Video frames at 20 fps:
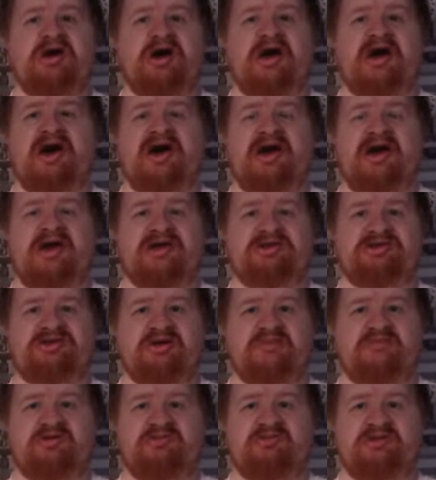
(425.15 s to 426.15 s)
at
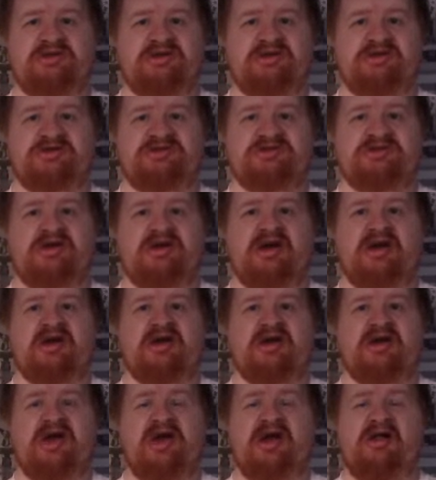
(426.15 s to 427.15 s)
SWE's
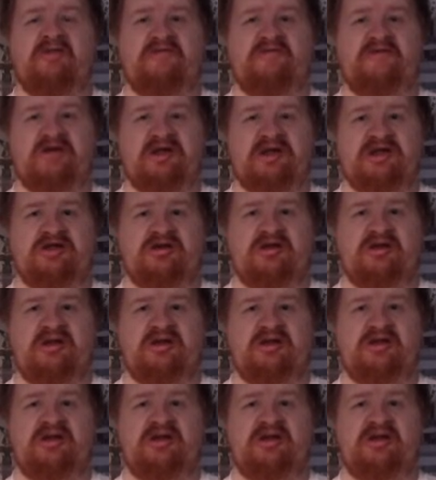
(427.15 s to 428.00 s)
Hell for Lycra at